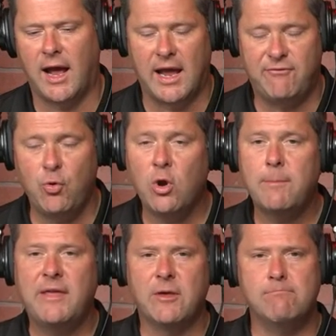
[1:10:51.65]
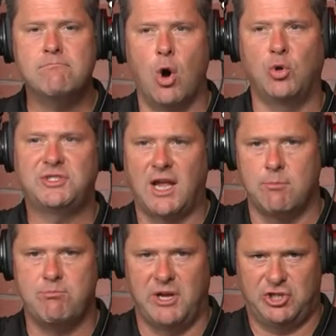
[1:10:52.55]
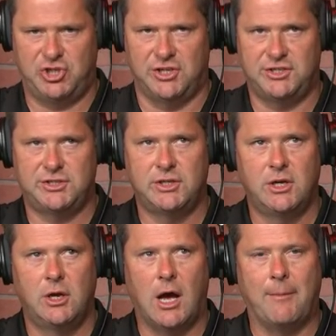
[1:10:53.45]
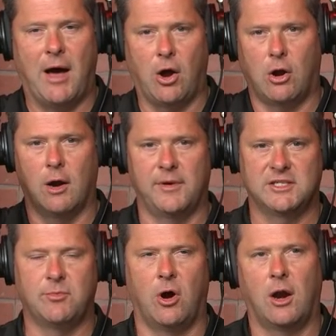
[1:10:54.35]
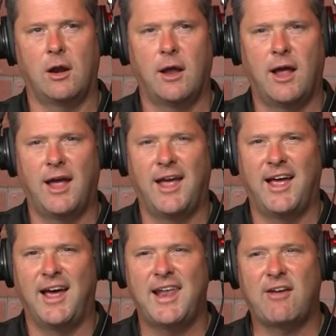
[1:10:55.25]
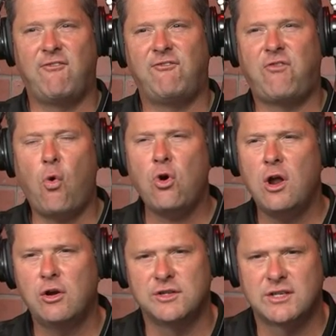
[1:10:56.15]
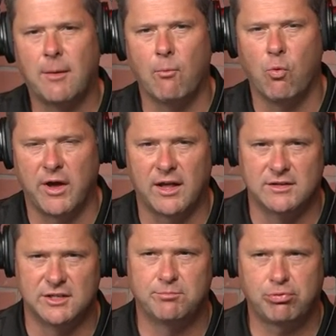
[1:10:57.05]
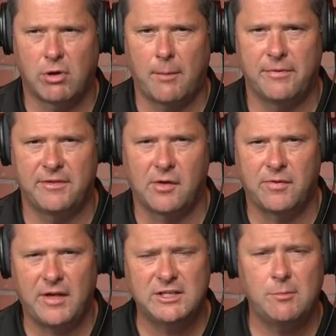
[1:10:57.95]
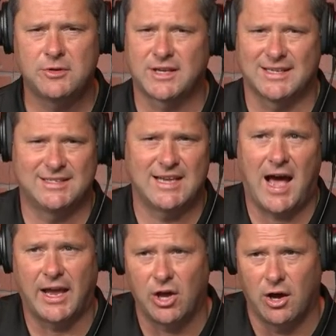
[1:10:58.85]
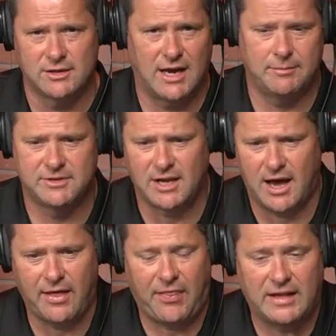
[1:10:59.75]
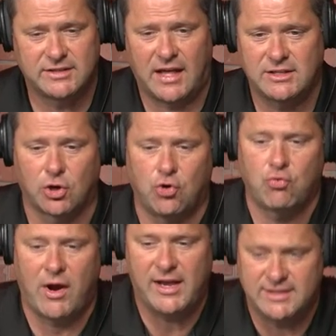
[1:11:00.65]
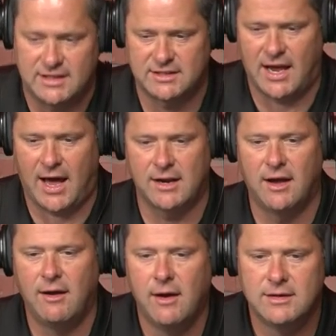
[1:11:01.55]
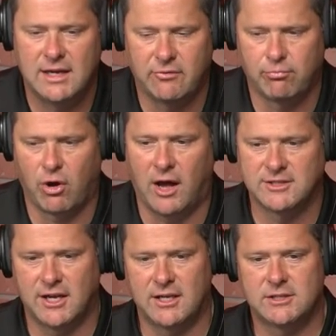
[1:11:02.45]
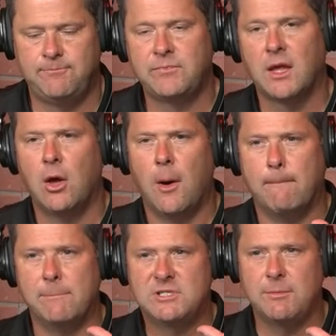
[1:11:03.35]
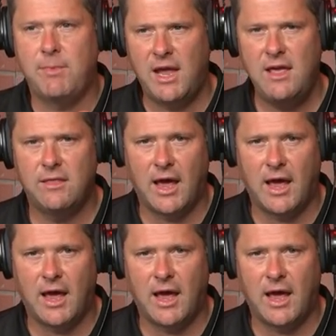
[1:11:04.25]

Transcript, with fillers: if you want to be the most ambitious about Kirby Smart, like 400 something wins is probably that's almost like a Cy Young type stat. That's that's a crazy stat to even process to me, eh,